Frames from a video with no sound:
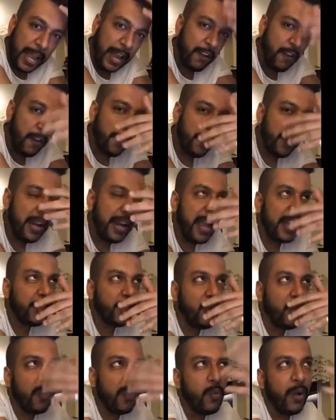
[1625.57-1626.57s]
Kind of pretty
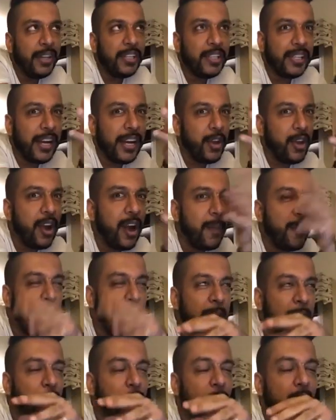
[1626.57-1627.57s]
like, so on one side you
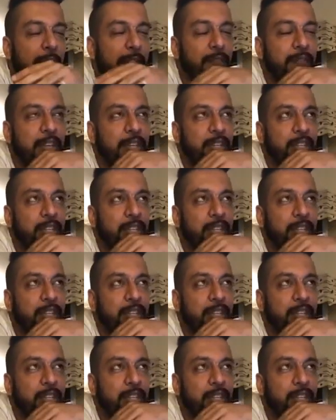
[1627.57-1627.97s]
got Bitcoin,